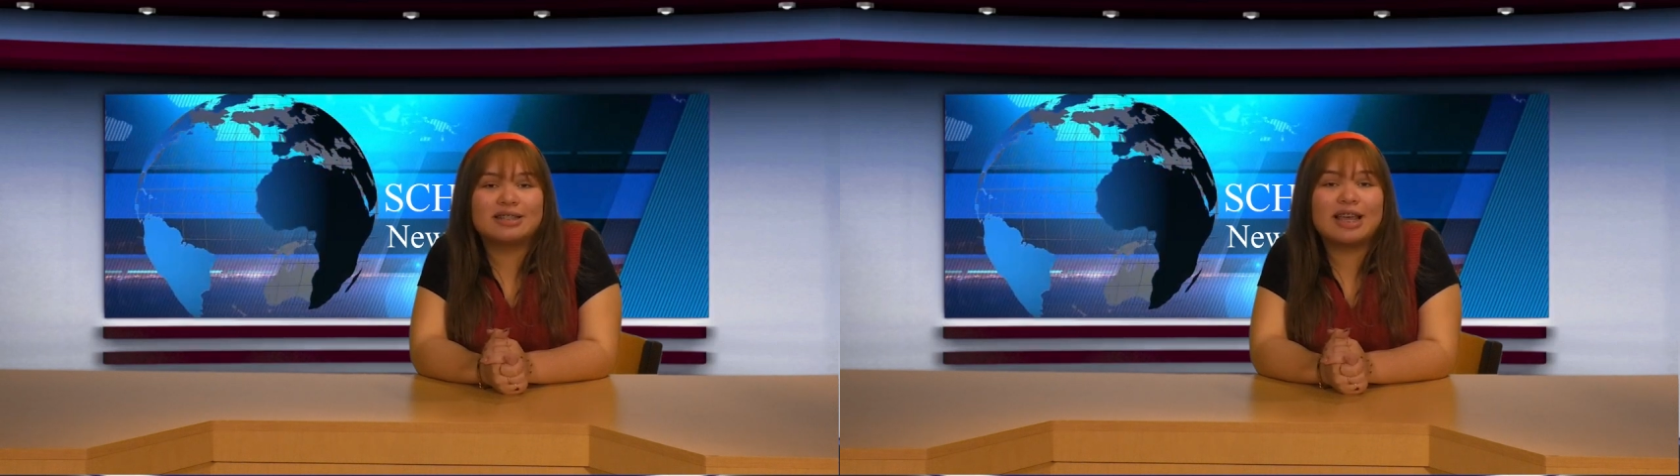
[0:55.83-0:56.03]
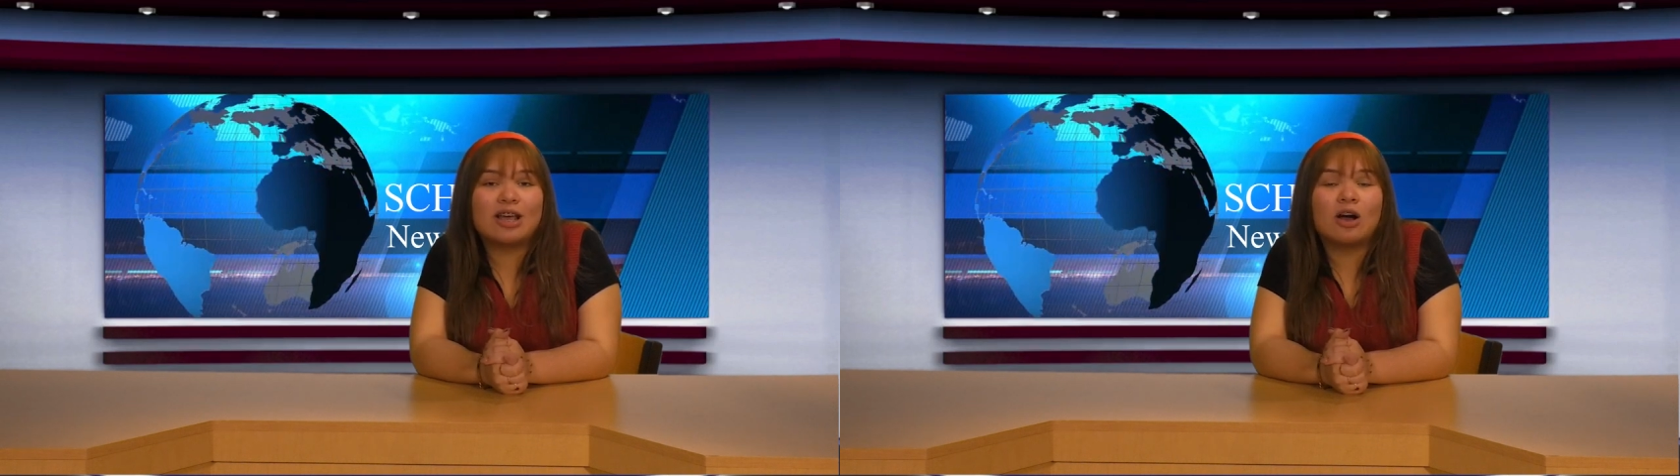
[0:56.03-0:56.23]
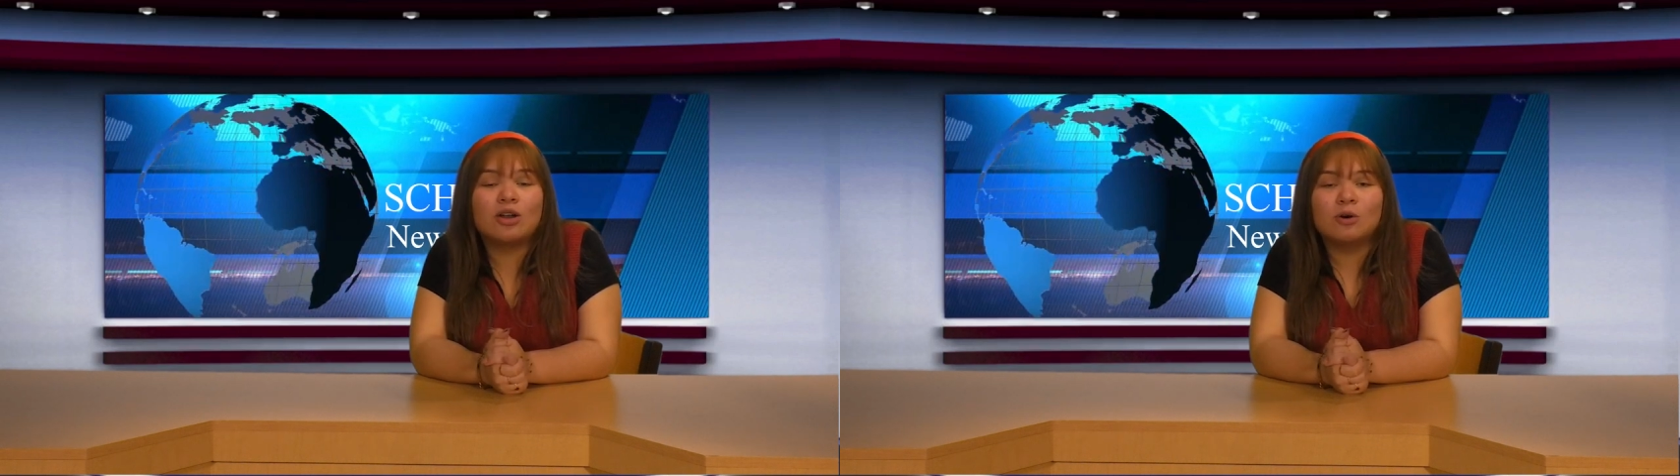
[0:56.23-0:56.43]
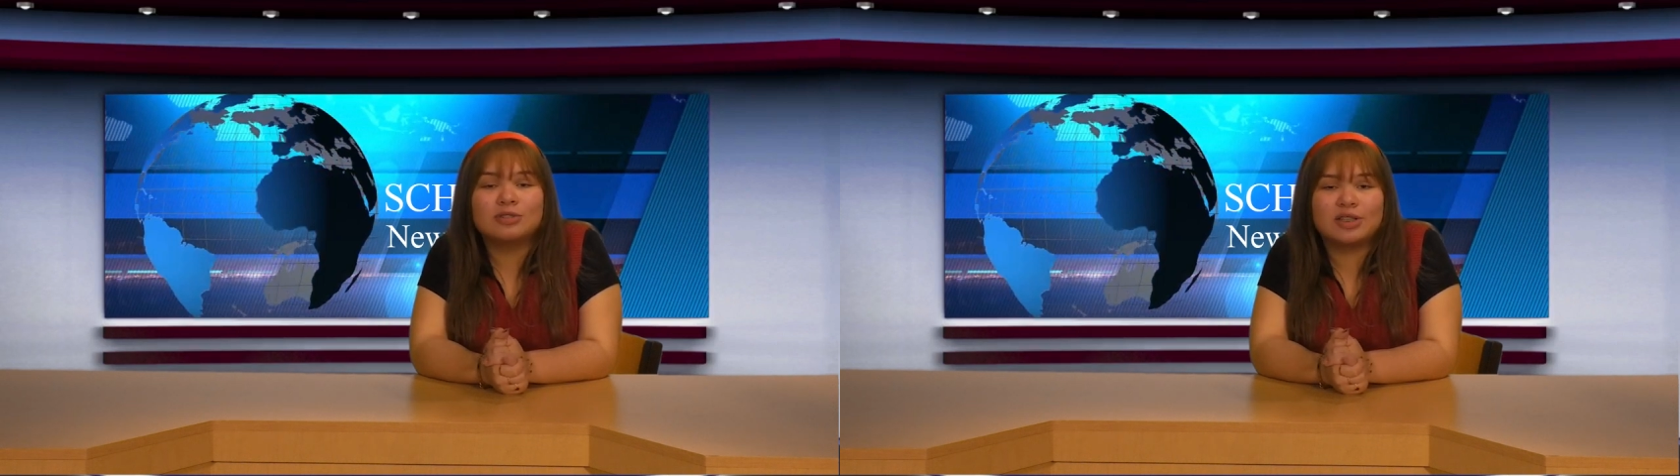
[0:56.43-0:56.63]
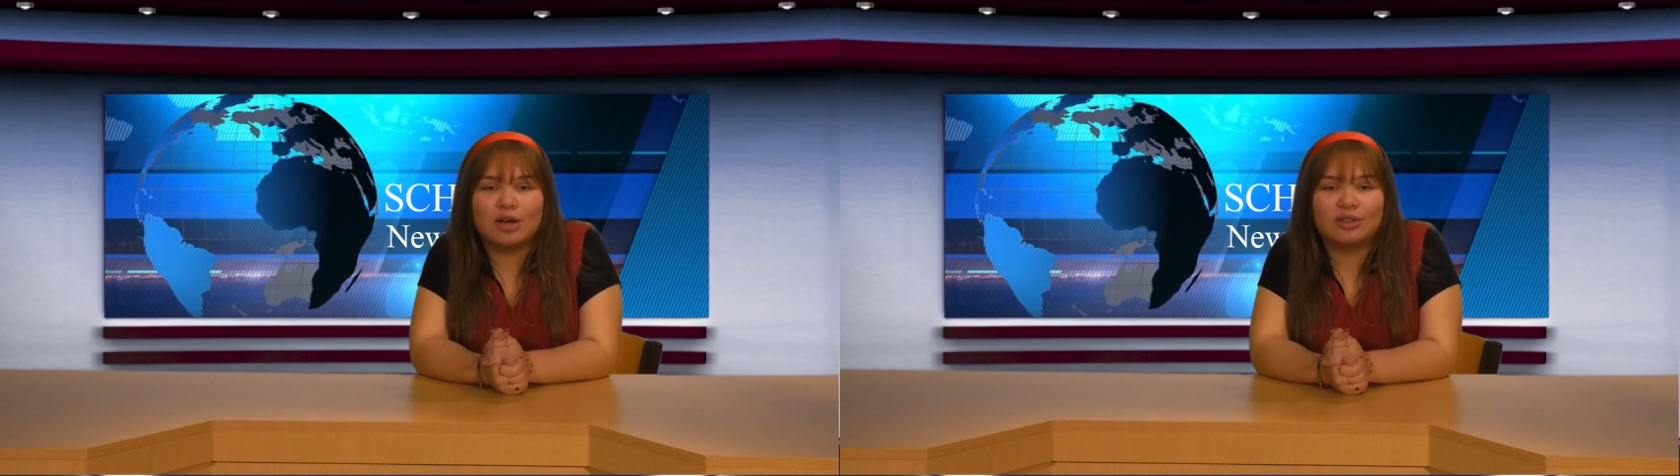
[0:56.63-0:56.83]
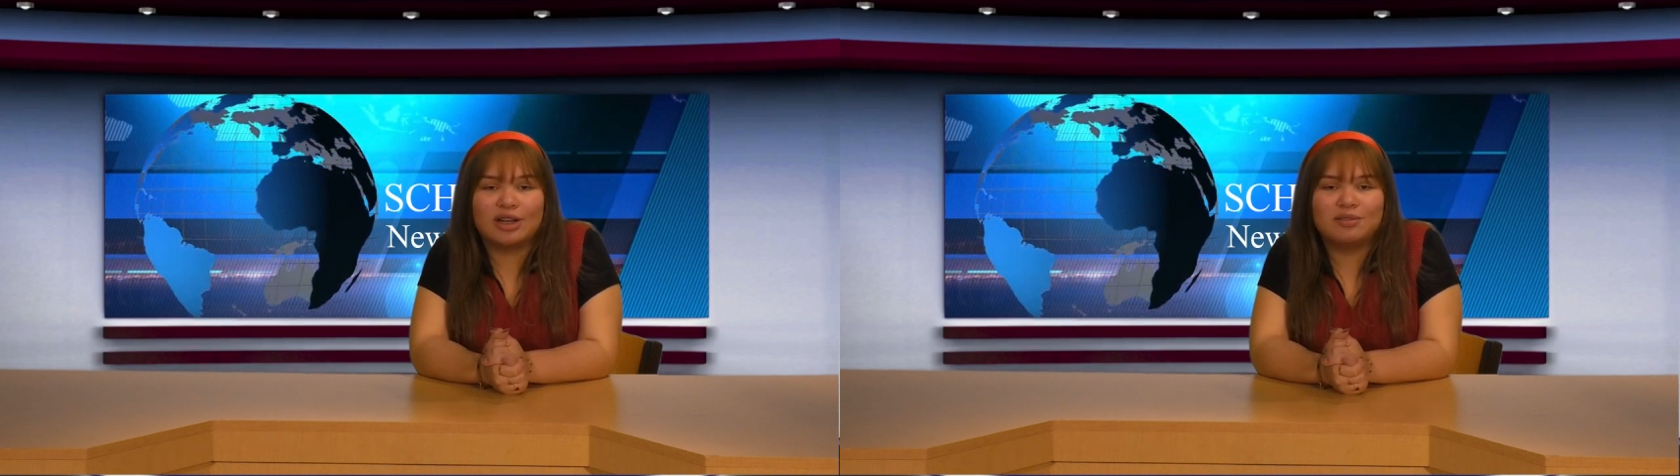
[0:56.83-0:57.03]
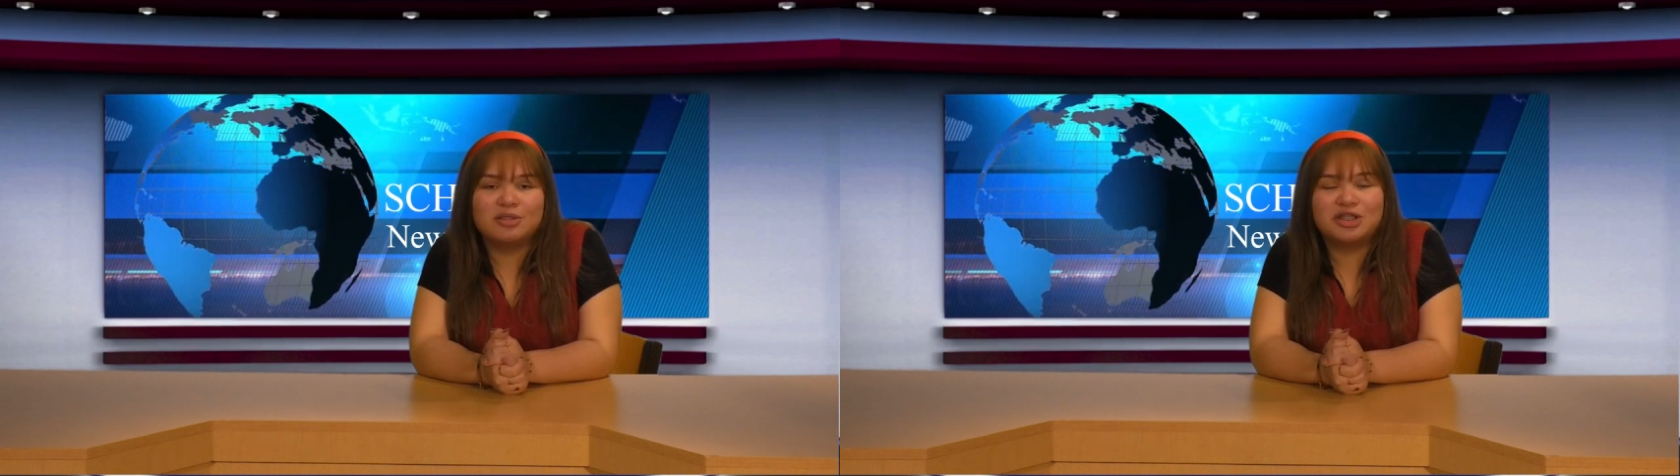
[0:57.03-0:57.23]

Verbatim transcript: to take on Osceola.